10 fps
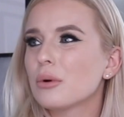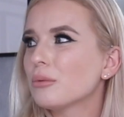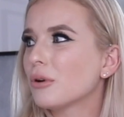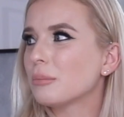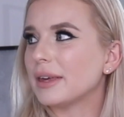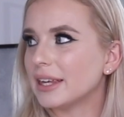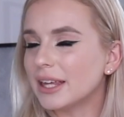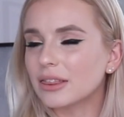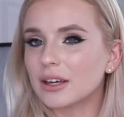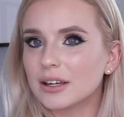I wouldn't want to be
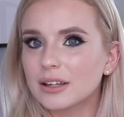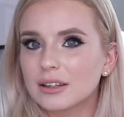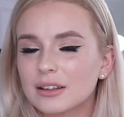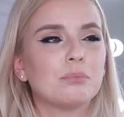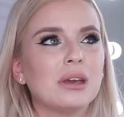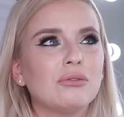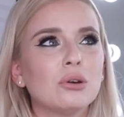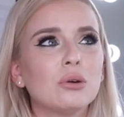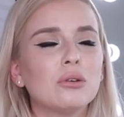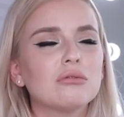either. But if
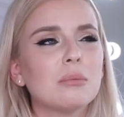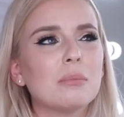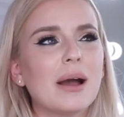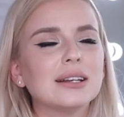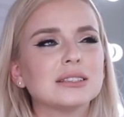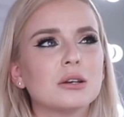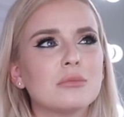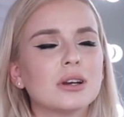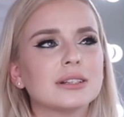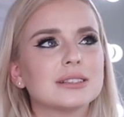you're a rubber band,
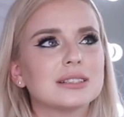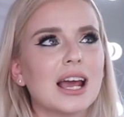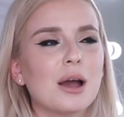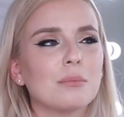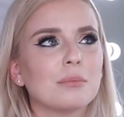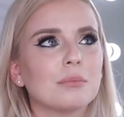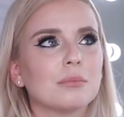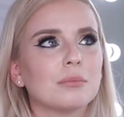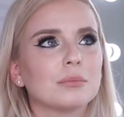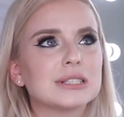someone could snap
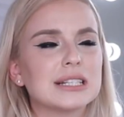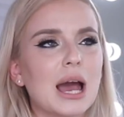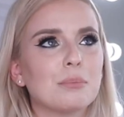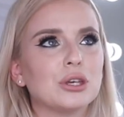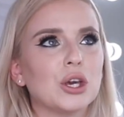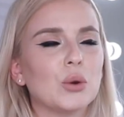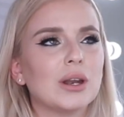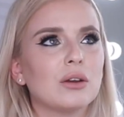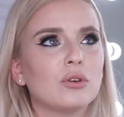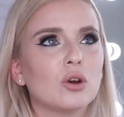you.
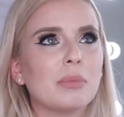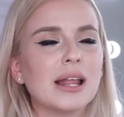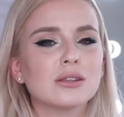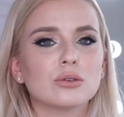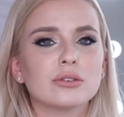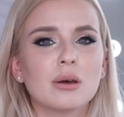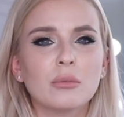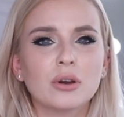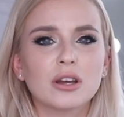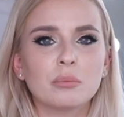And if you're a pencil,
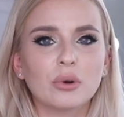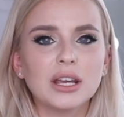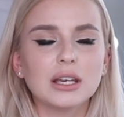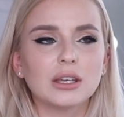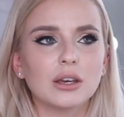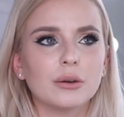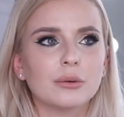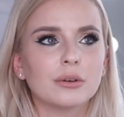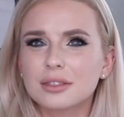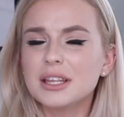someone could break you.
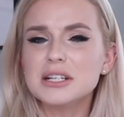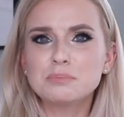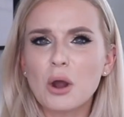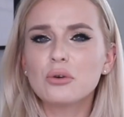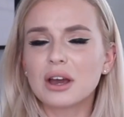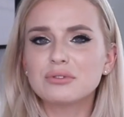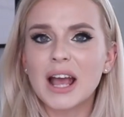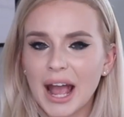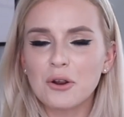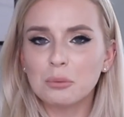These both have
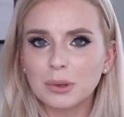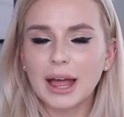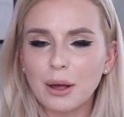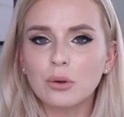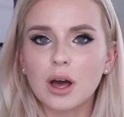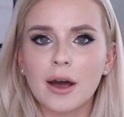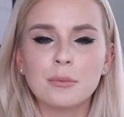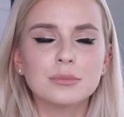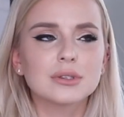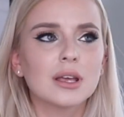terrible
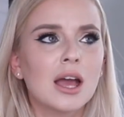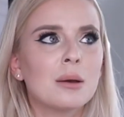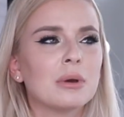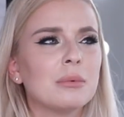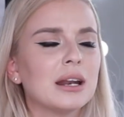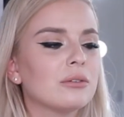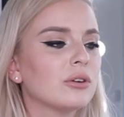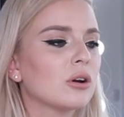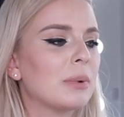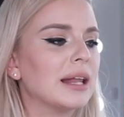outcomes. But I mean, if
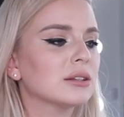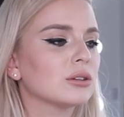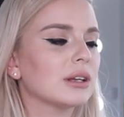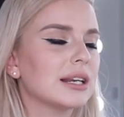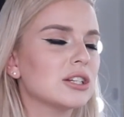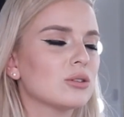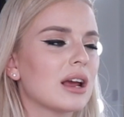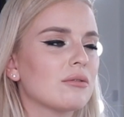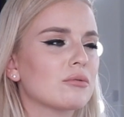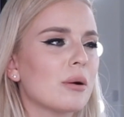you're a pencil, at least you'd
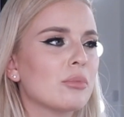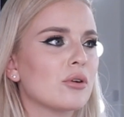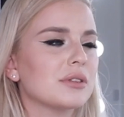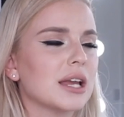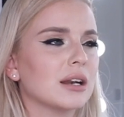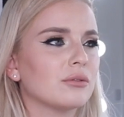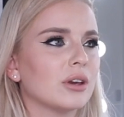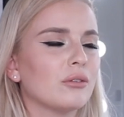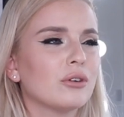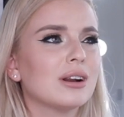have a rubber on the end of
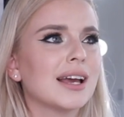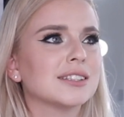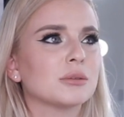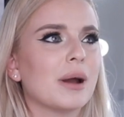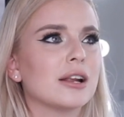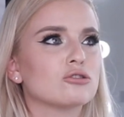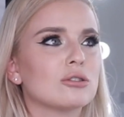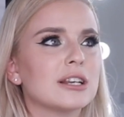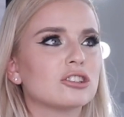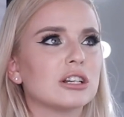you. If you're an elastic band, you're
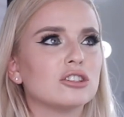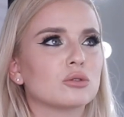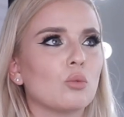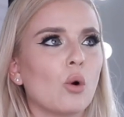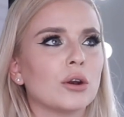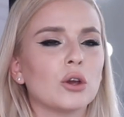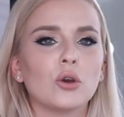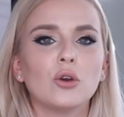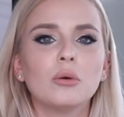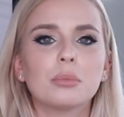literally just one
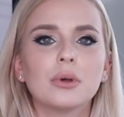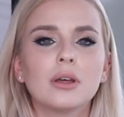hoop.